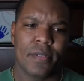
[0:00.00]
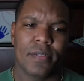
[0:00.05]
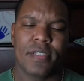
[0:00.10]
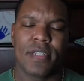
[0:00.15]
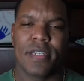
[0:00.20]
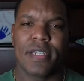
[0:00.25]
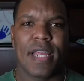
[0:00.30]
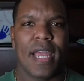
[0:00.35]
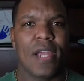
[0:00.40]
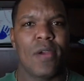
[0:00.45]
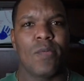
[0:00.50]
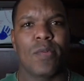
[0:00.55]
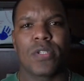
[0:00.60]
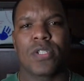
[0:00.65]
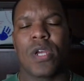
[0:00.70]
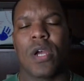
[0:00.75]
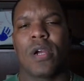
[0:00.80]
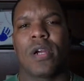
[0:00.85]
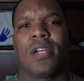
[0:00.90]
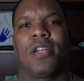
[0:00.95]
Today we're
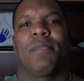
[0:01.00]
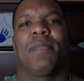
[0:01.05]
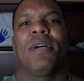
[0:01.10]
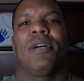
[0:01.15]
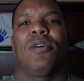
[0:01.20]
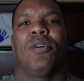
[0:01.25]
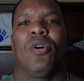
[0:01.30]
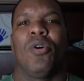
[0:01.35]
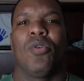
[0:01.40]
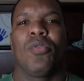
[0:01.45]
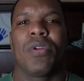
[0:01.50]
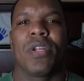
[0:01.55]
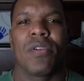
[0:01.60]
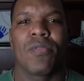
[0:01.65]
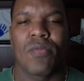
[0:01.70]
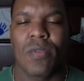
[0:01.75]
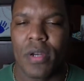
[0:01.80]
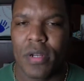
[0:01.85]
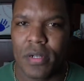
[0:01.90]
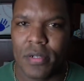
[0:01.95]
talking about holding
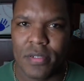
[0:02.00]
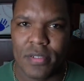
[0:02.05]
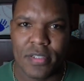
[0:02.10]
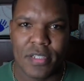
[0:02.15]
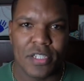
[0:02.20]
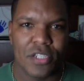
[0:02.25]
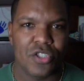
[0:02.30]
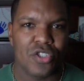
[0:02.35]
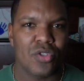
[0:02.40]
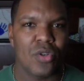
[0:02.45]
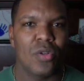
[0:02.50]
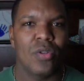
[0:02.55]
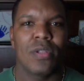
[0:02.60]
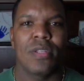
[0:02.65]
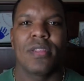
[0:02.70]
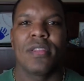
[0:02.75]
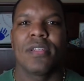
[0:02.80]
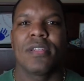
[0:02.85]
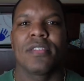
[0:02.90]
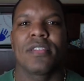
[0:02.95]
runners,
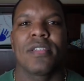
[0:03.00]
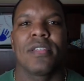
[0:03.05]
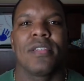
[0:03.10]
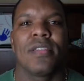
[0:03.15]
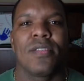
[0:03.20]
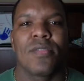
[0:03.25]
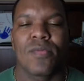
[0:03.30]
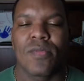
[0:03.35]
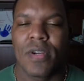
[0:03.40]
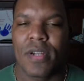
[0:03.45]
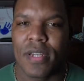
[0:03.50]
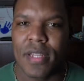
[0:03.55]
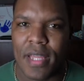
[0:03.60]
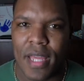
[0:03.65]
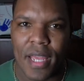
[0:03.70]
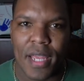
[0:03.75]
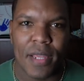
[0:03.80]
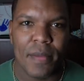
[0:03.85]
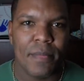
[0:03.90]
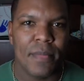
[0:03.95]
controlling the run
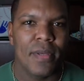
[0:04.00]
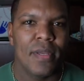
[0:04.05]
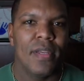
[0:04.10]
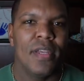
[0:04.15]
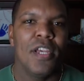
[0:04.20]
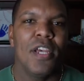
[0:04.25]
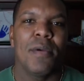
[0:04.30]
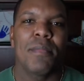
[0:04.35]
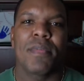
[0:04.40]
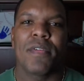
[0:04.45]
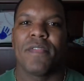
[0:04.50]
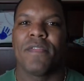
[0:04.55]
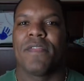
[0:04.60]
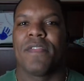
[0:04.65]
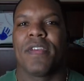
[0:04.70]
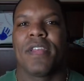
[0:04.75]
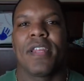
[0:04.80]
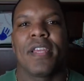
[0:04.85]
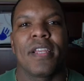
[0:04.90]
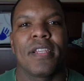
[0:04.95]
game,
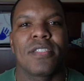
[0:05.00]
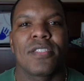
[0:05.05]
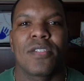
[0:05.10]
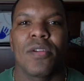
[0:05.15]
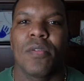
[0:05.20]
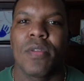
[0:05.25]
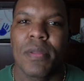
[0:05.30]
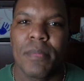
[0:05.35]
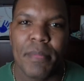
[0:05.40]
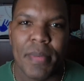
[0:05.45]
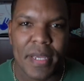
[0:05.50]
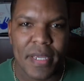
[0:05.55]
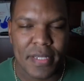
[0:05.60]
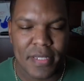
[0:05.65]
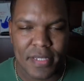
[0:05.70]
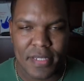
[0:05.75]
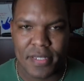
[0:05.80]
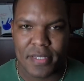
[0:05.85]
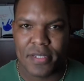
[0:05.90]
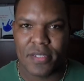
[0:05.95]
preventing stolen
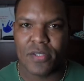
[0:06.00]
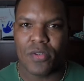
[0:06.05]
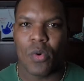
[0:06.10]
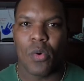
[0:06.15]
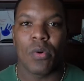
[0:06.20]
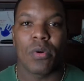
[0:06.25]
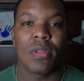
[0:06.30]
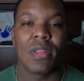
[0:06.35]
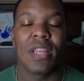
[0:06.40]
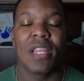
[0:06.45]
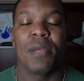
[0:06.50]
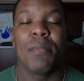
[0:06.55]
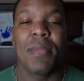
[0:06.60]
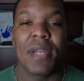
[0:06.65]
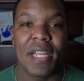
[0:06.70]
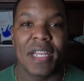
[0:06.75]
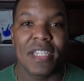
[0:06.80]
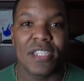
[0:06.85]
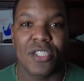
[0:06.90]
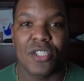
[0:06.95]
bases or
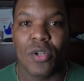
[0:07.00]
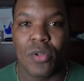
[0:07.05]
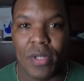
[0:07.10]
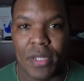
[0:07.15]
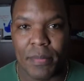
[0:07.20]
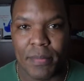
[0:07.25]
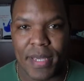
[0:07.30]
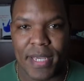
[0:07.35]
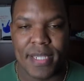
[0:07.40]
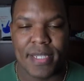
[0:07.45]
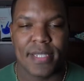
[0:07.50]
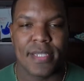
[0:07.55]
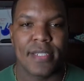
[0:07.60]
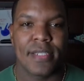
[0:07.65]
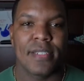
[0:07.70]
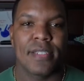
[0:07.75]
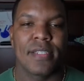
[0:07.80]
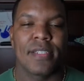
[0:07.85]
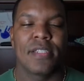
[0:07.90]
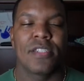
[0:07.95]
limiting stolen
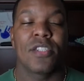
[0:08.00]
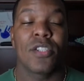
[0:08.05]
bases.